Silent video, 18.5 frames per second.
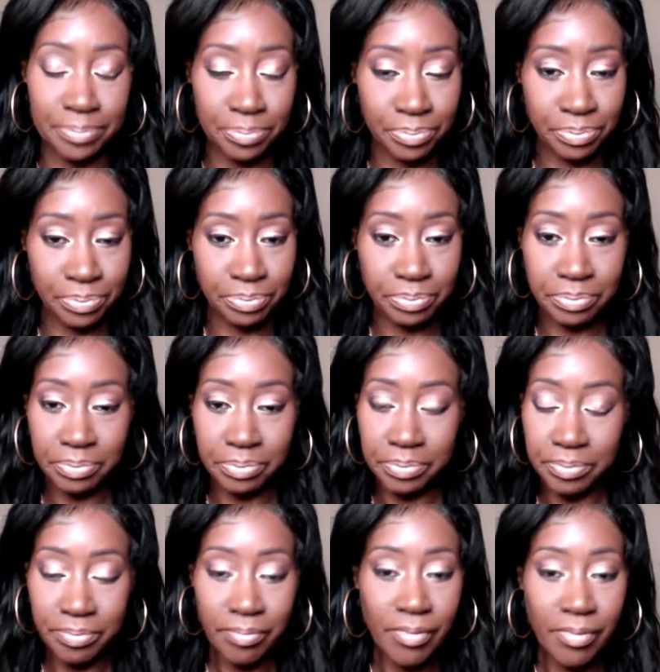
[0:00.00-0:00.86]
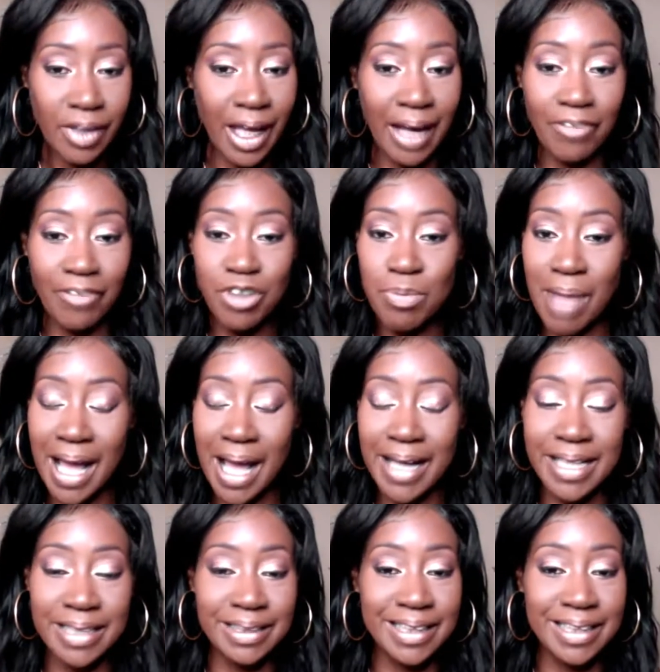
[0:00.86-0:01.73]
So, uh,
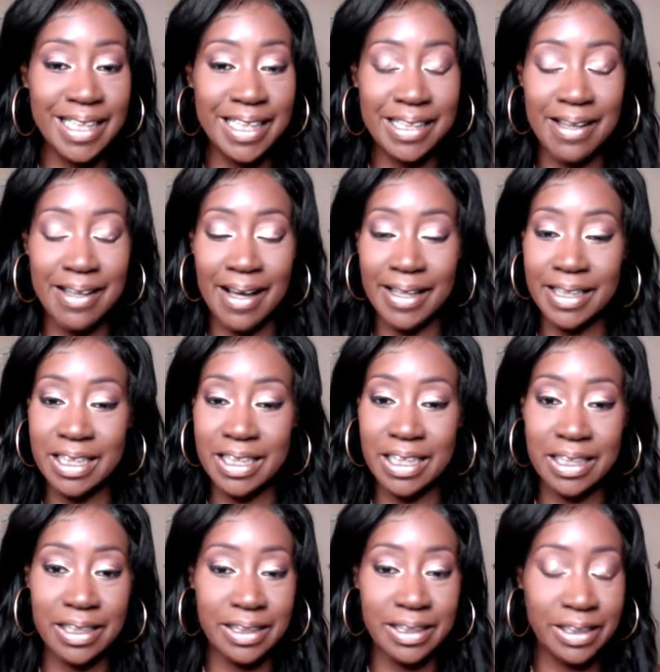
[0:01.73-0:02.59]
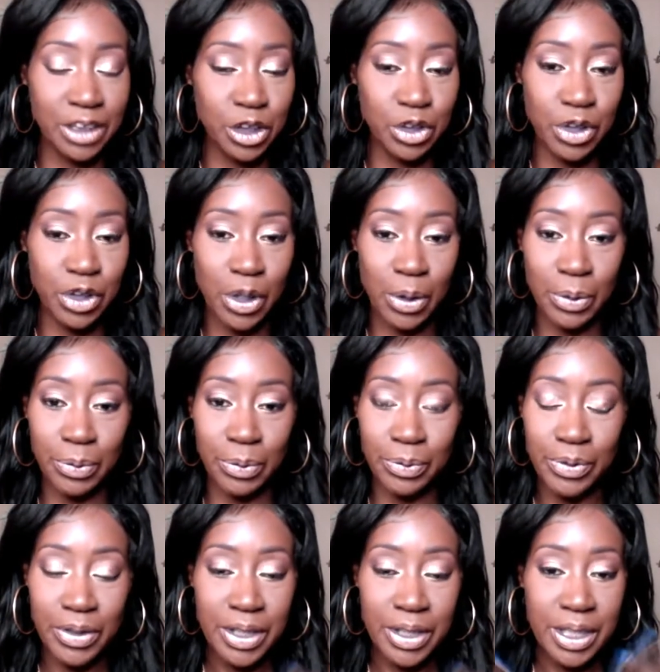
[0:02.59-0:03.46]
everybody is getting out of
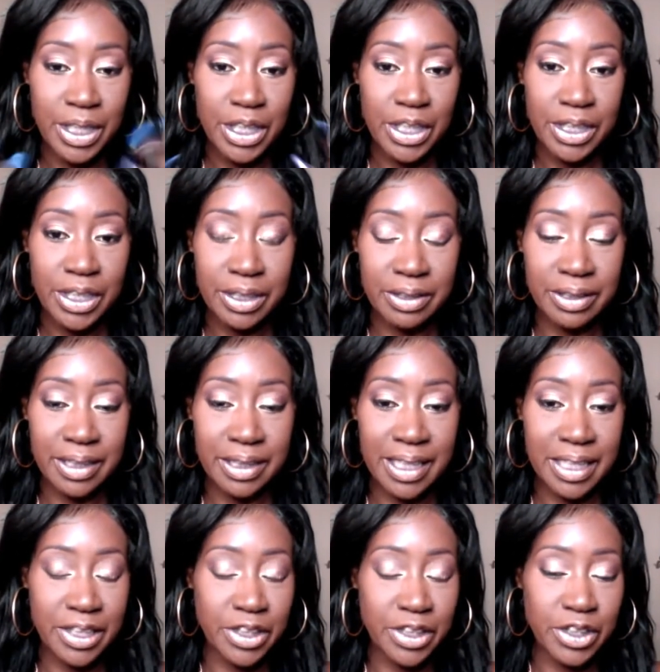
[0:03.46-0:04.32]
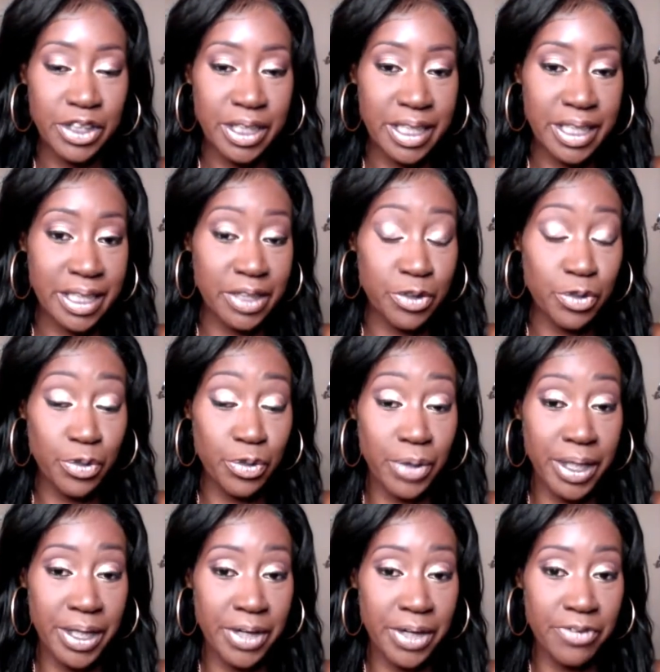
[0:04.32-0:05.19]
these, you know,
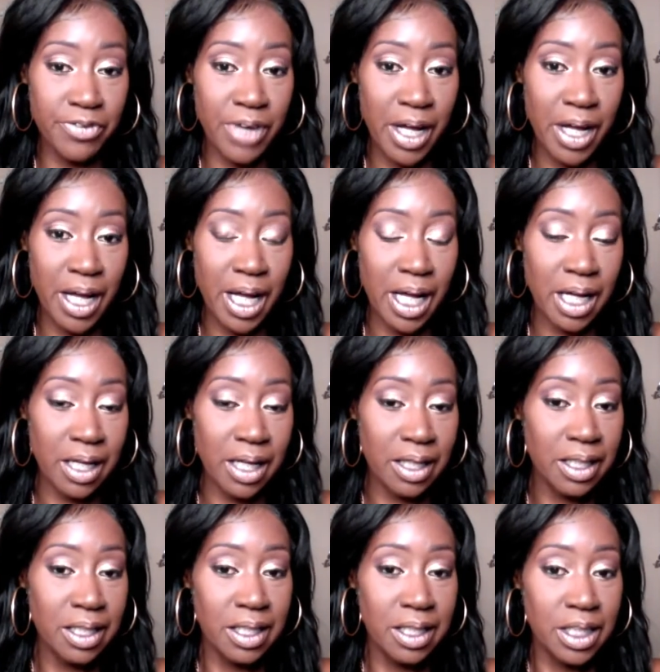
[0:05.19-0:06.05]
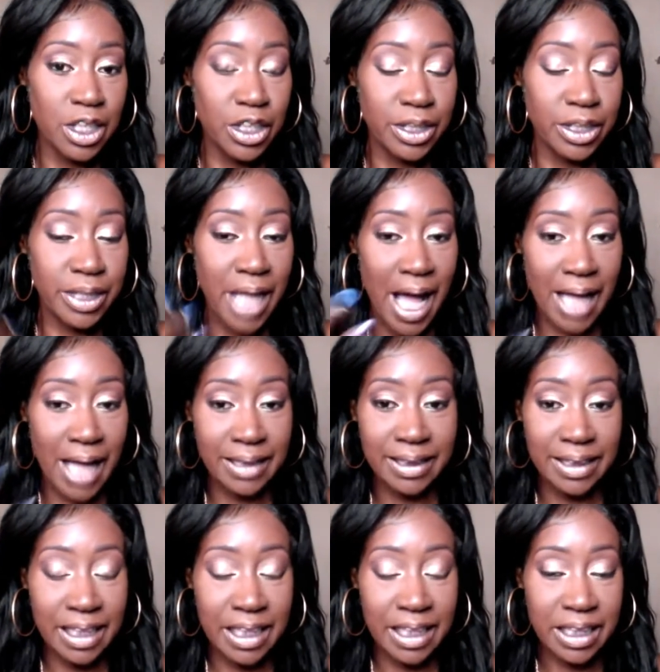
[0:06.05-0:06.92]
getting getting rid of uh,